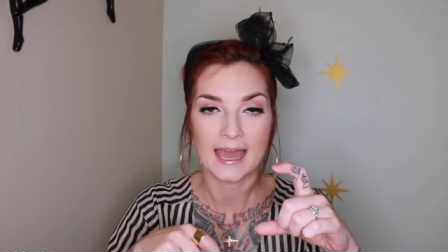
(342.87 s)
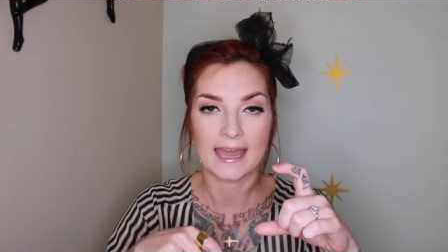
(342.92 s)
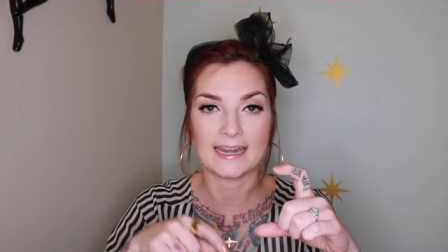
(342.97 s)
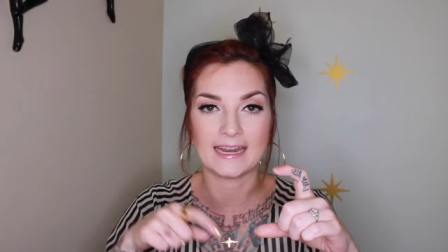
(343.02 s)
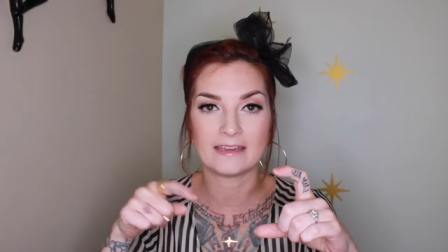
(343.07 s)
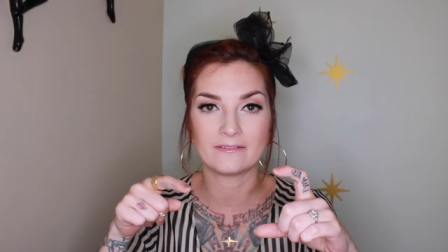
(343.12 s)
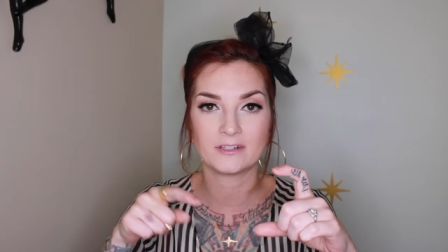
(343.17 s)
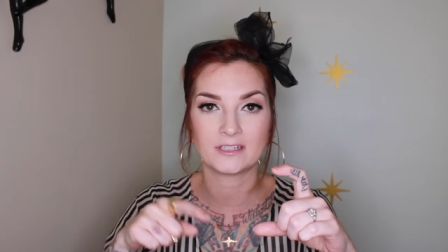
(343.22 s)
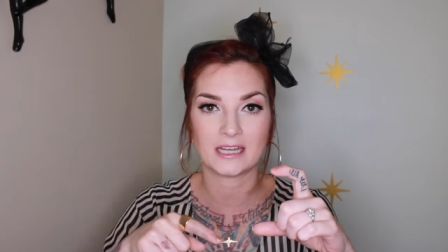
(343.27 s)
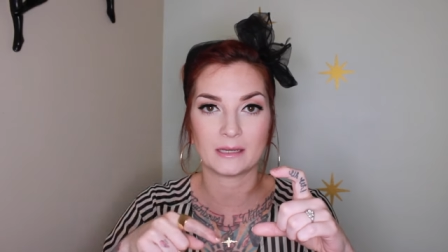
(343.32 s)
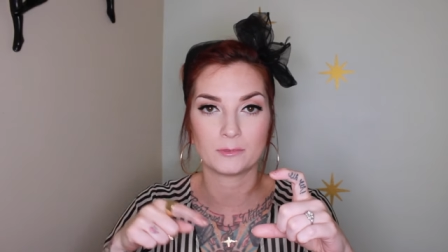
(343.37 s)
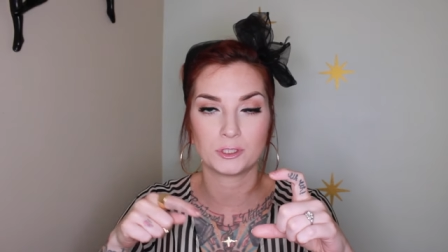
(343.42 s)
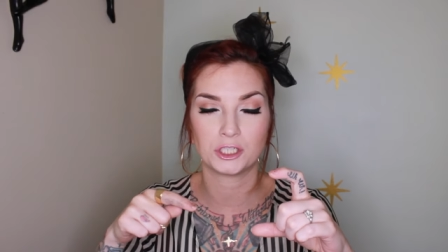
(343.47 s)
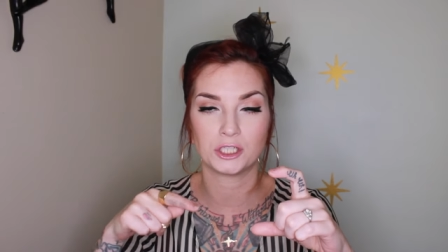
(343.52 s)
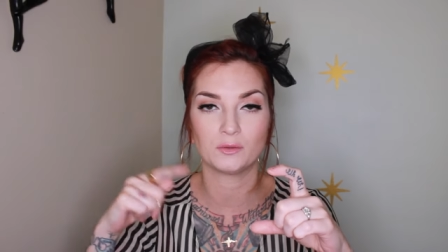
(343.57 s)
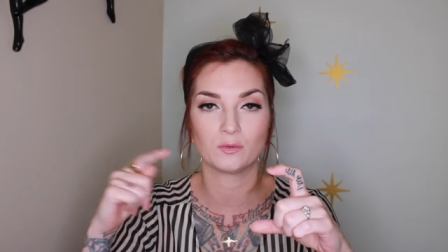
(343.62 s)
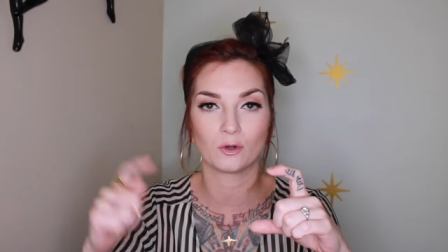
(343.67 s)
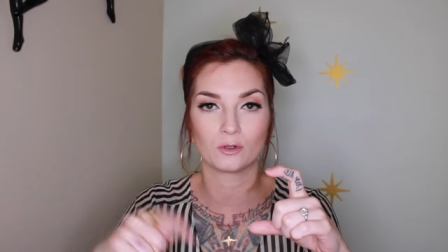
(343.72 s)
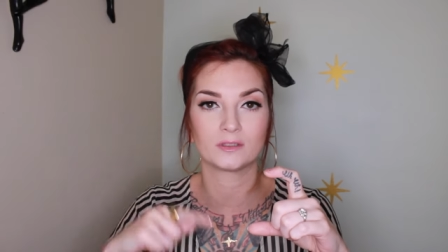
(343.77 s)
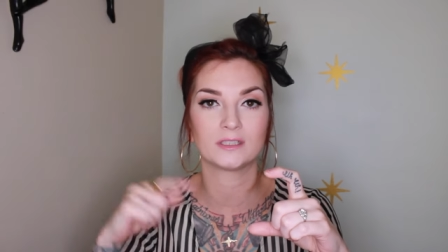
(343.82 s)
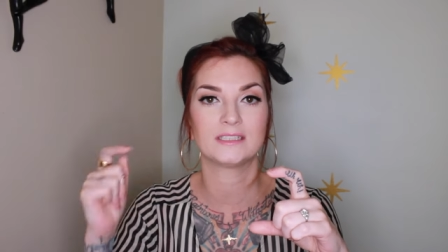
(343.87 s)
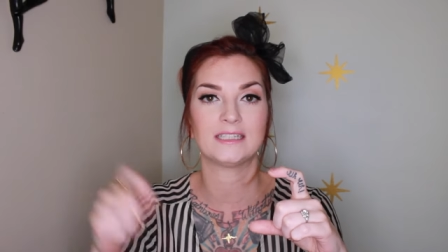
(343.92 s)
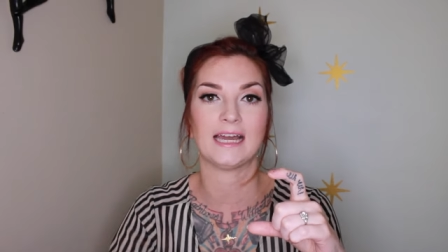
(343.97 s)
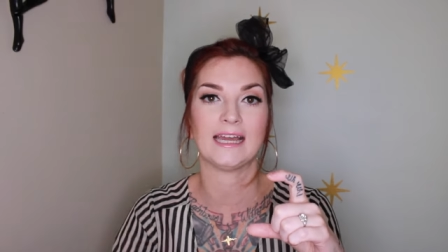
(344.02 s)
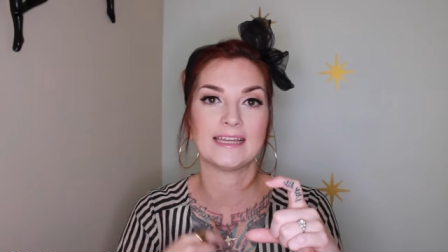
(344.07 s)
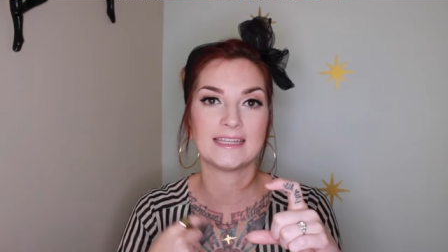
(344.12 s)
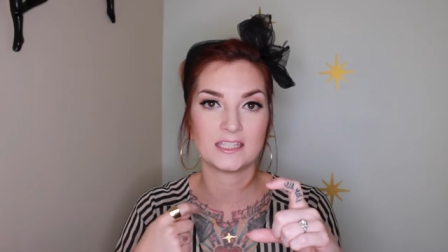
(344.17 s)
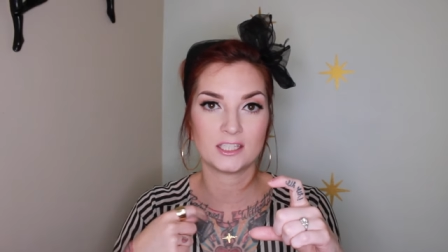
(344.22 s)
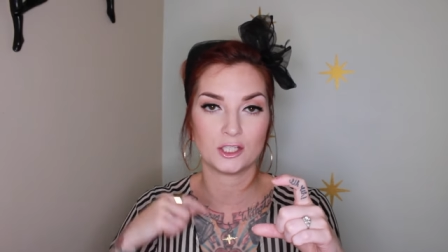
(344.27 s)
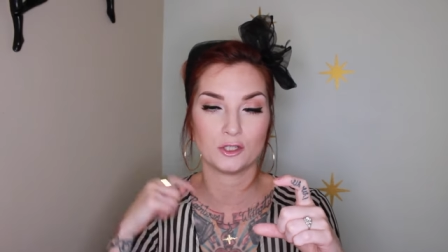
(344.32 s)
and every time she rolled the
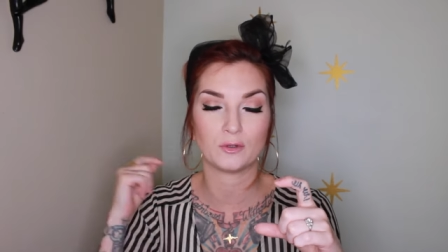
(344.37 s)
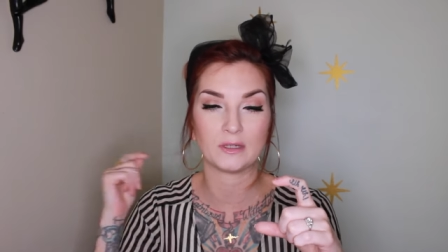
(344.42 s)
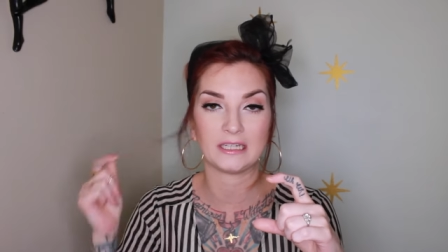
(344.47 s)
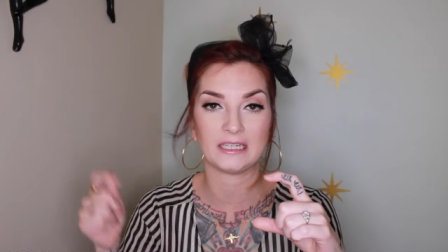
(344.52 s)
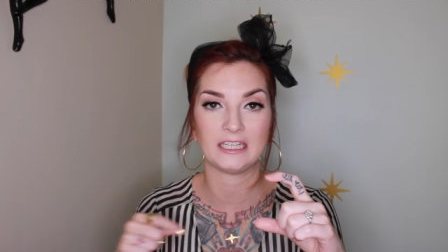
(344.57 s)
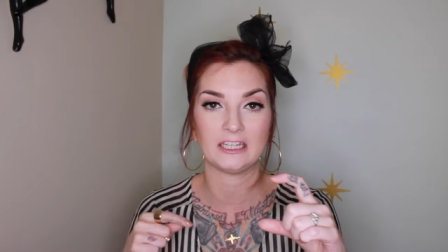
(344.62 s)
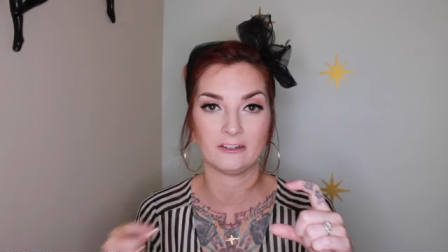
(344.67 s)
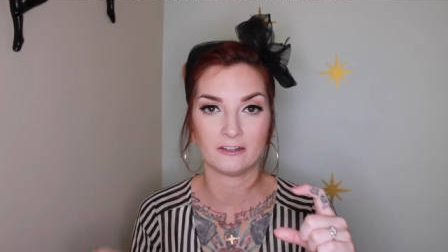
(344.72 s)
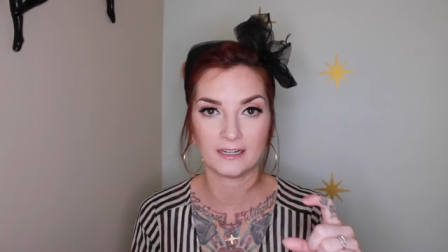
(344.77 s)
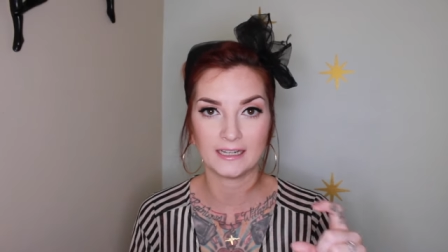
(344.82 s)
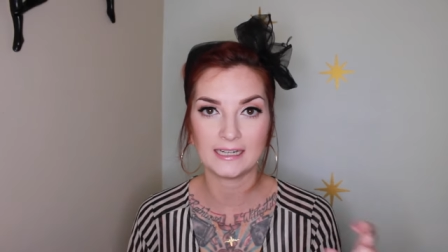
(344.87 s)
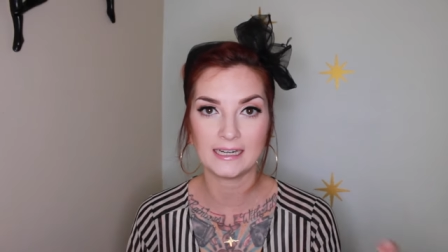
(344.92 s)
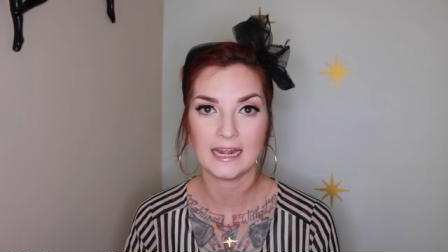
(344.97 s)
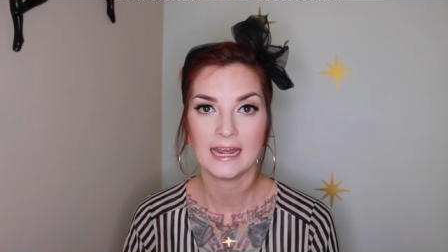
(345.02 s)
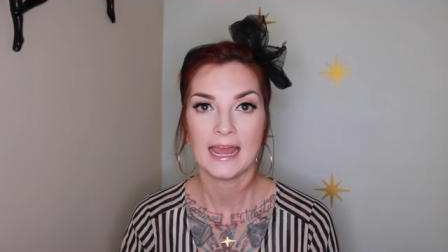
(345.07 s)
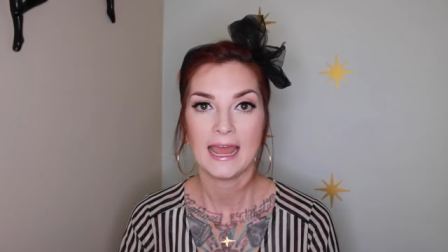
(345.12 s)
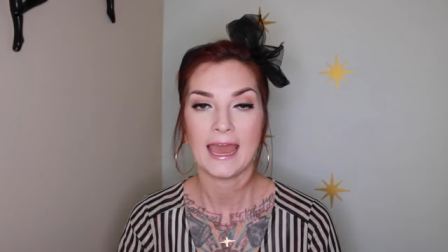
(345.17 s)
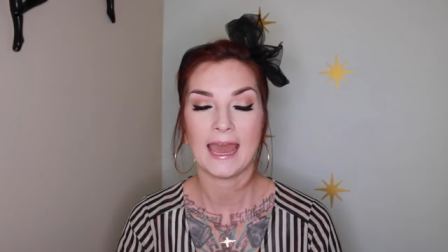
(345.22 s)
dice you could hear it